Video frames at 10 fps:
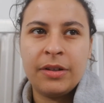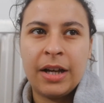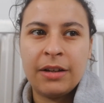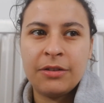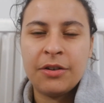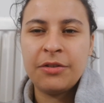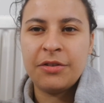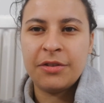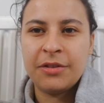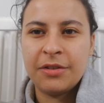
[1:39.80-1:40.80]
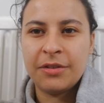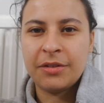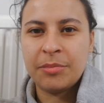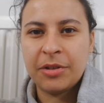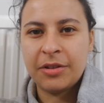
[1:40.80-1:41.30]
has
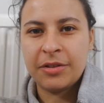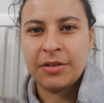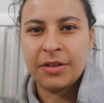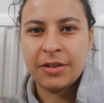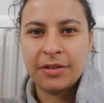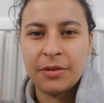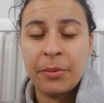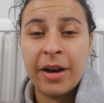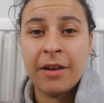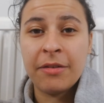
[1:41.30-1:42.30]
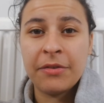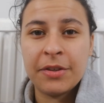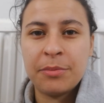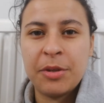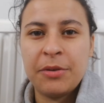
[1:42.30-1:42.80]
consciousness because it's aware of
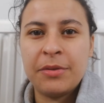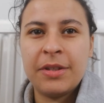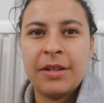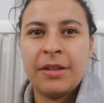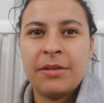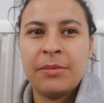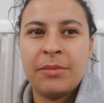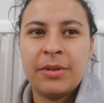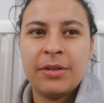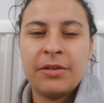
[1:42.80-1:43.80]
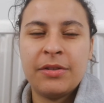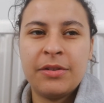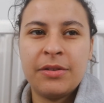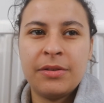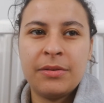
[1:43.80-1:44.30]
its beauty,
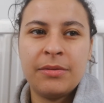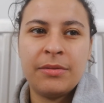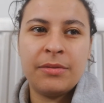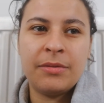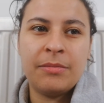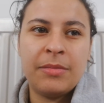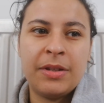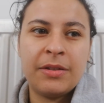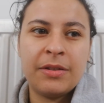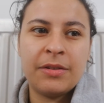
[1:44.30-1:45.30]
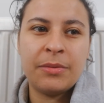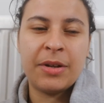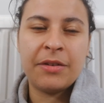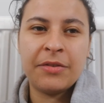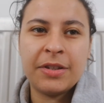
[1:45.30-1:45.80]
which means it's
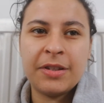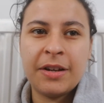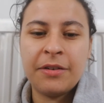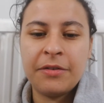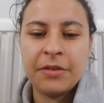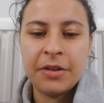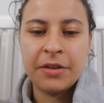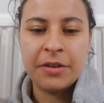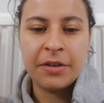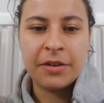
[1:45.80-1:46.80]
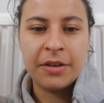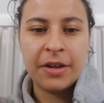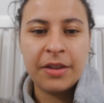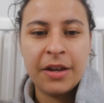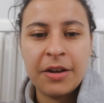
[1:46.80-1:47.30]
aware of itself.
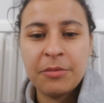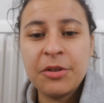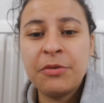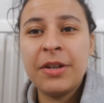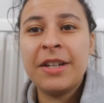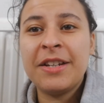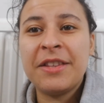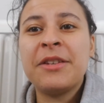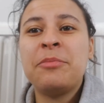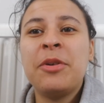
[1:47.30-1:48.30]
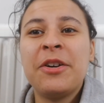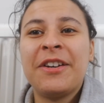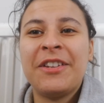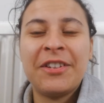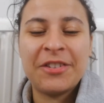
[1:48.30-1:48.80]
And then I'm just reading in this
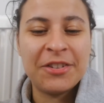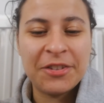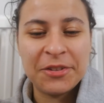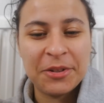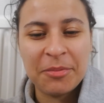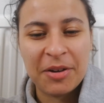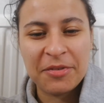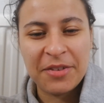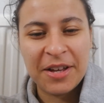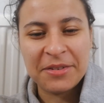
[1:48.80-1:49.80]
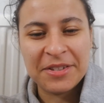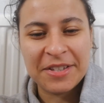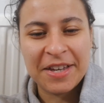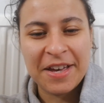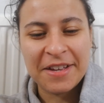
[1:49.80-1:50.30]
book and it's just talking about flowers
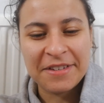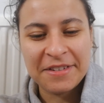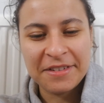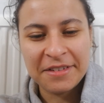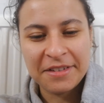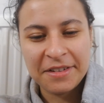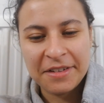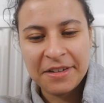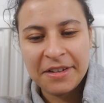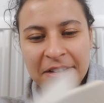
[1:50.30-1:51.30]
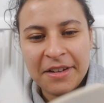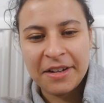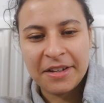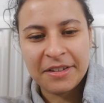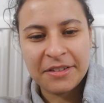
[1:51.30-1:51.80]
again.
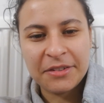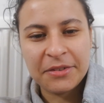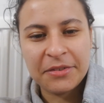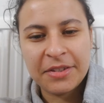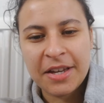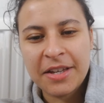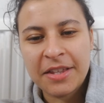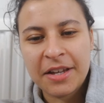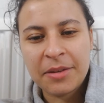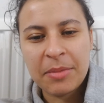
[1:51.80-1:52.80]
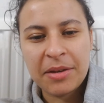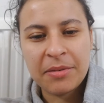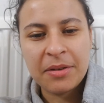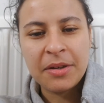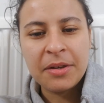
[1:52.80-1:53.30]
And it's sort of saying that and it
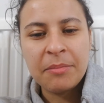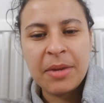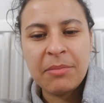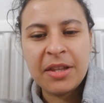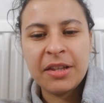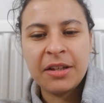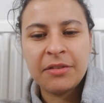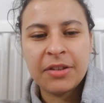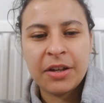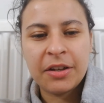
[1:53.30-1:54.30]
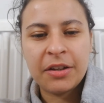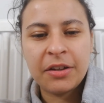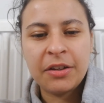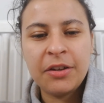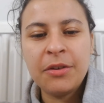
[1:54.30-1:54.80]
made, made me think of like
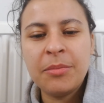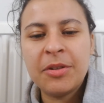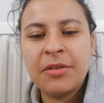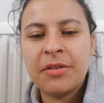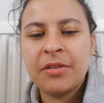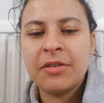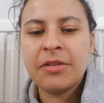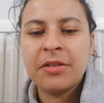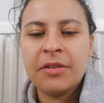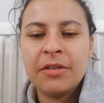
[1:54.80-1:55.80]
humans